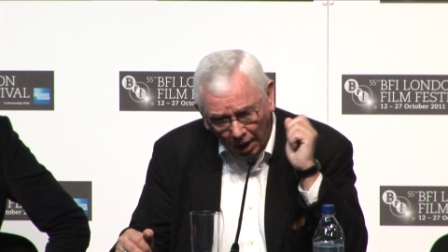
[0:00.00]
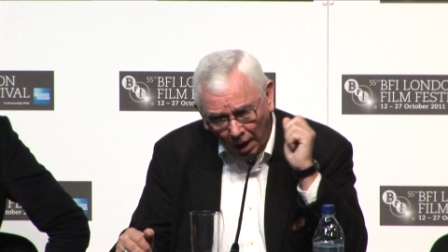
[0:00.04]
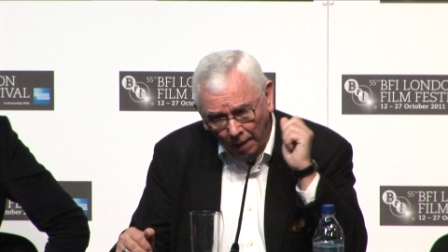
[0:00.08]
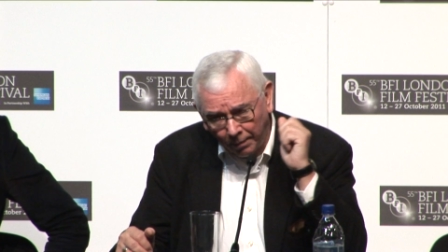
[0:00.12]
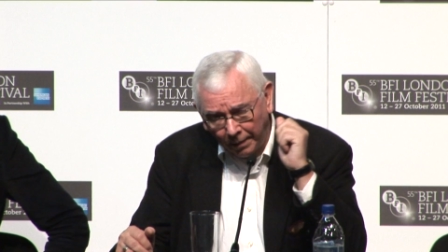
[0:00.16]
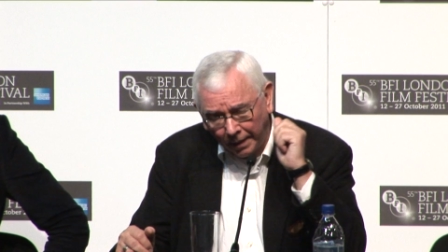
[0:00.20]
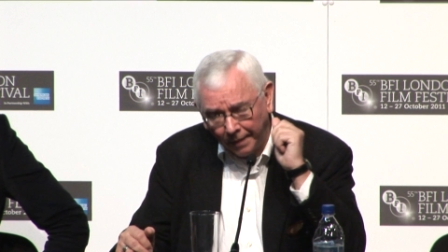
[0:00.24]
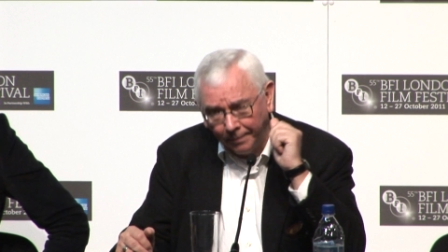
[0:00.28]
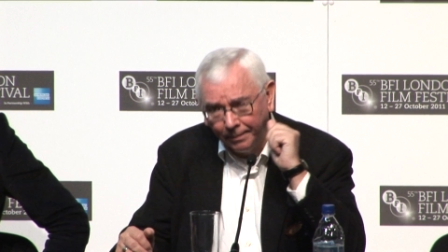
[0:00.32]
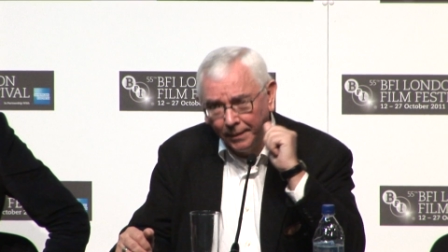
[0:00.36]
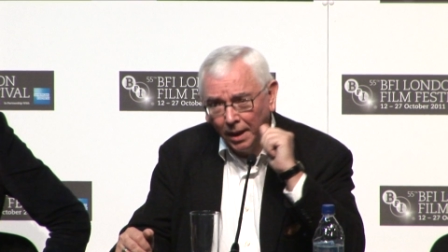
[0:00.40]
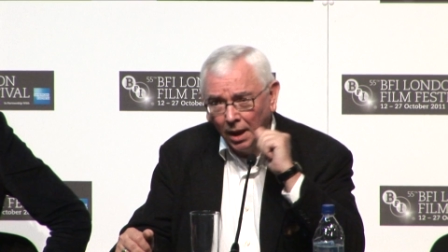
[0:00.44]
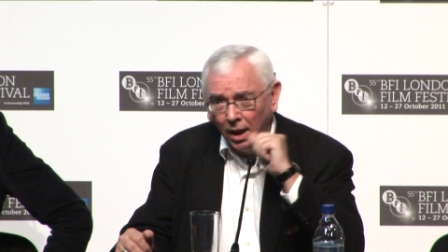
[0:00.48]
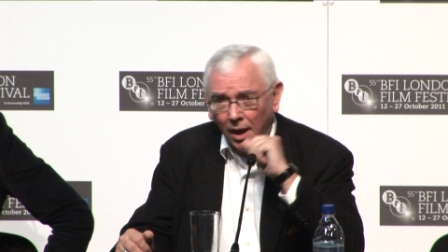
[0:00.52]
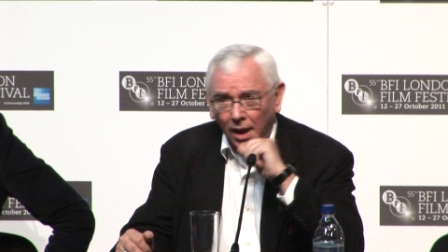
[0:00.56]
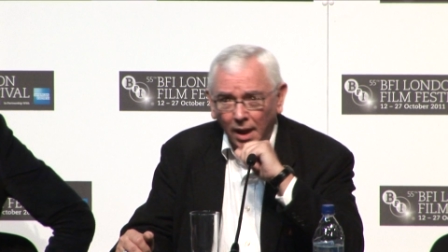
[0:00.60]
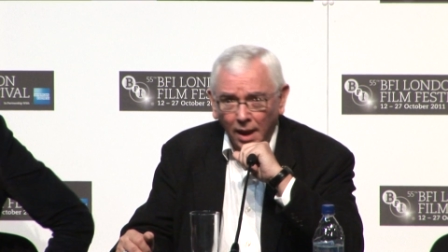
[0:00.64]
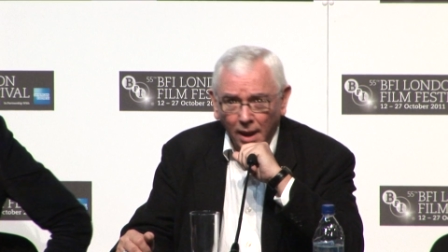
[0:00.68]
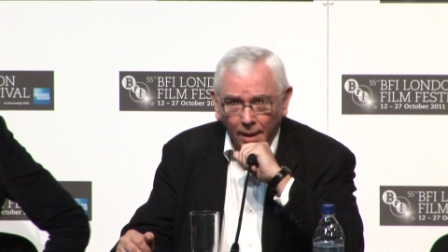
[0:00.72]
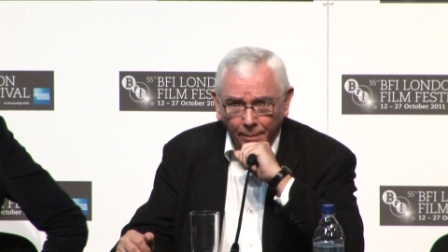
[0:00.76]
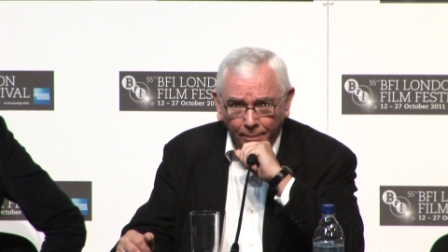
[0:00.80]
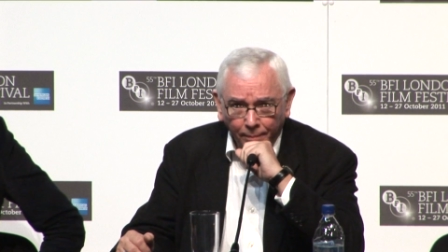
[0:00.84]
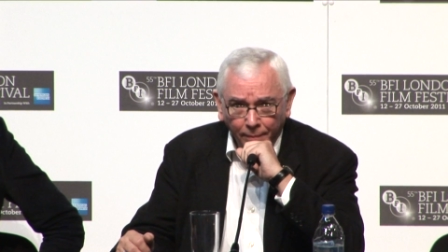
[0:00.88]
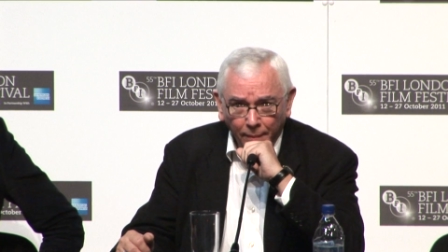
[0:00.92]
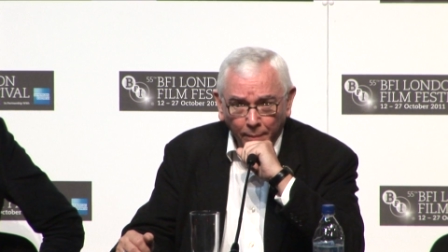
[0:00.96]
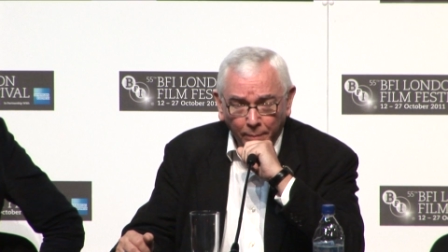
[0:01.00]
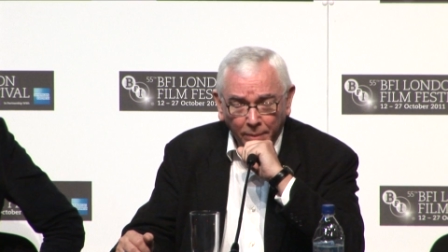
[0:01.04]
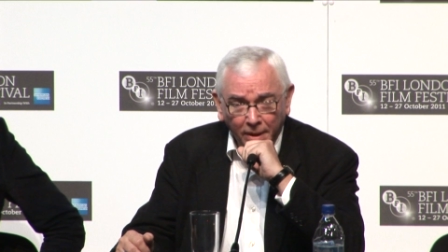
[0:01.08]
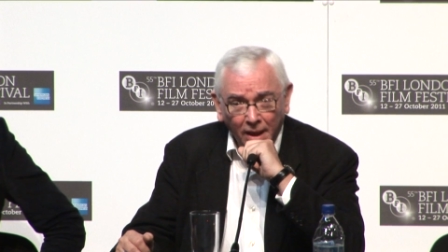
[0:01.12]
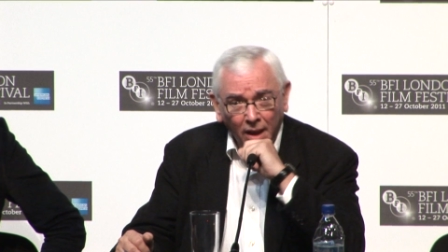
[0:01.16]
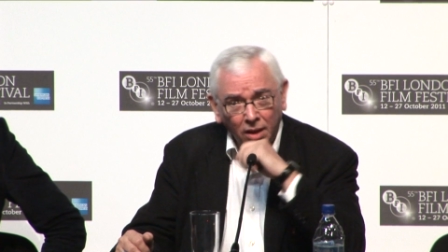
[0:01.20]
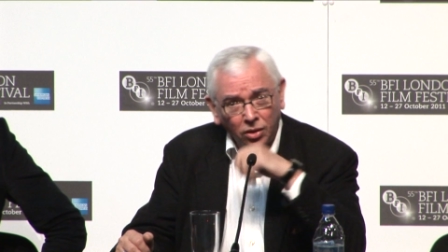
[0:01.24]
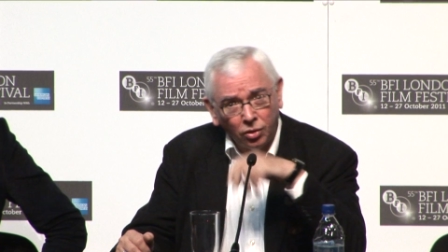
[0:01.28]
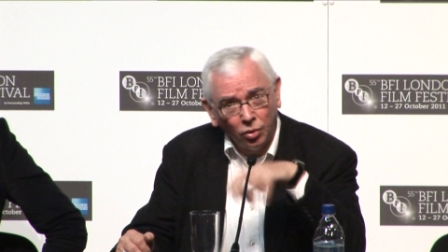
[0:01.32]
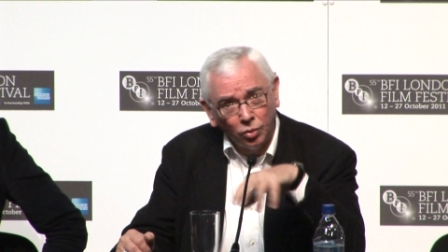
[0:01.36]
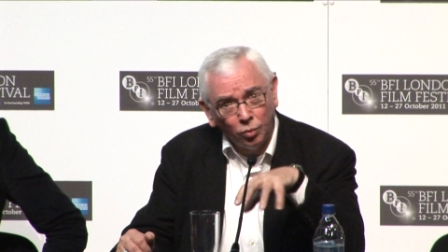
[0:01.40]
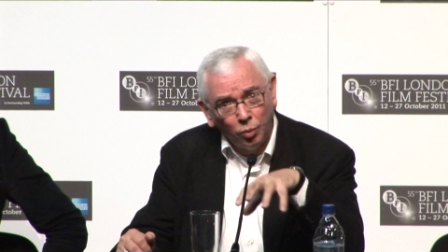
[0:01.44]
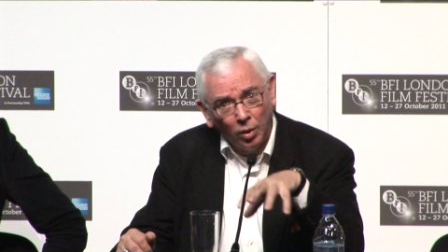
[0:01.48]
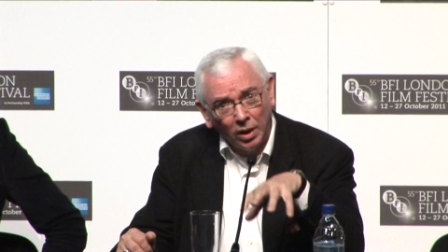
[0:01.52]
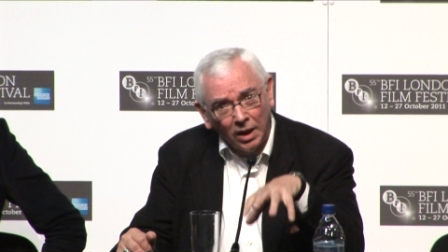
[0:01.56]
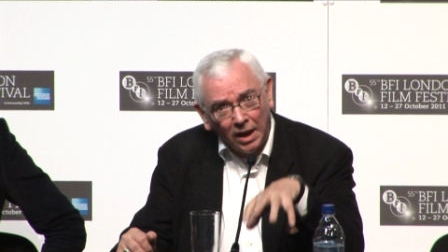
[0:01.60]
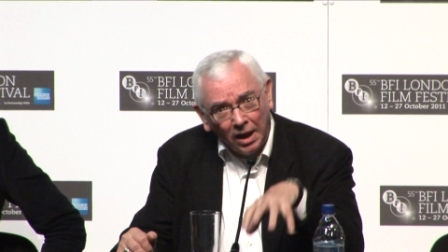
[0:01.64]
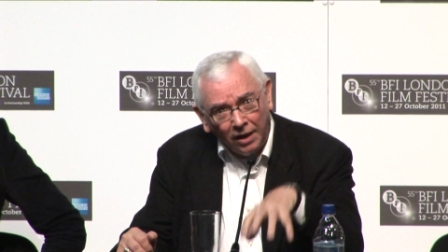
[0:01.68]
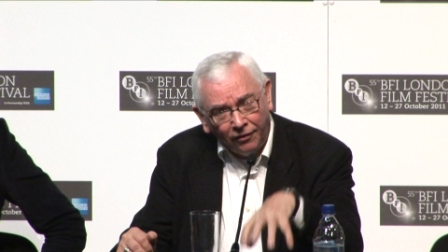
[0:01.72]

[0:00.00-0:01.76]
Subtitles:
I mean, but I thought, well,